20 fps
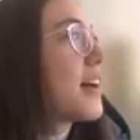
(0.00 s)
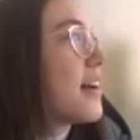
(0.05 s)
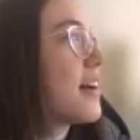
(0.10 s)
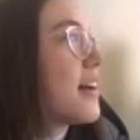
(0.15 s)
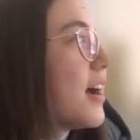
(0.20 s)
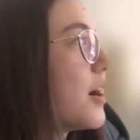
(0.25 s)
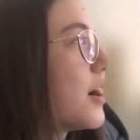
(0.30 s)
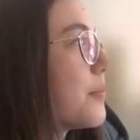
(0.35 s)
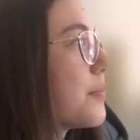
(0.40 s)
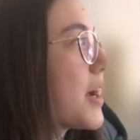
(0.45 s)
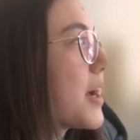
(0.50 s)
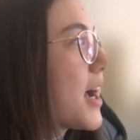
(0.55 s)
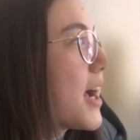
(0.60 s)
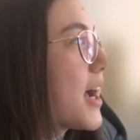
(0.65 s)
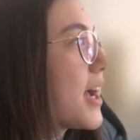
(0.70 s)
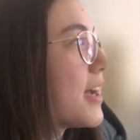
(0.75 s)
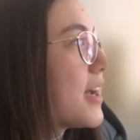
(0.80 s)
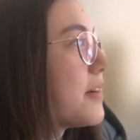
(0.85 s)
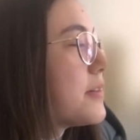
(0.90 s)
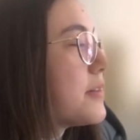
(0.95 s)
um,
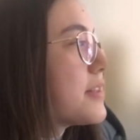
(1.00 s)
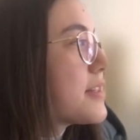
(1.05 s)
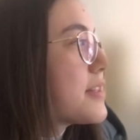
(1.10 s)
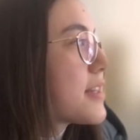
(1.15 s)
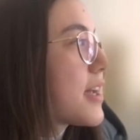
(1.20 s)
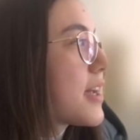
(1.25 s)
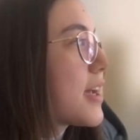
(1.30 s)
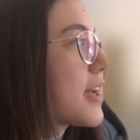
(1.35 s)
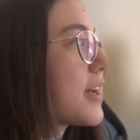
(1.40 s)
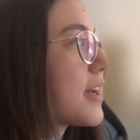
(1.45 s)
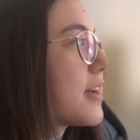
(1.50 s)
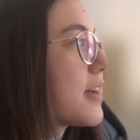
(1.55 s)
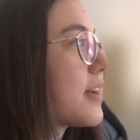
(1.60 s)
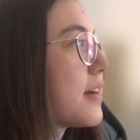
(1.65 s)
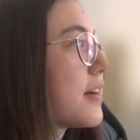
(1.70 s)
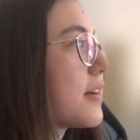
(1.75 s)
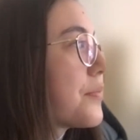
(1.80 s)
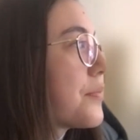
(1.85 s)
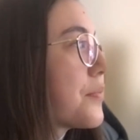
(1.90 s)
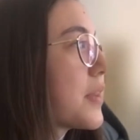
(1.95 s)
I would
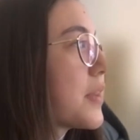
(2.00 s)
say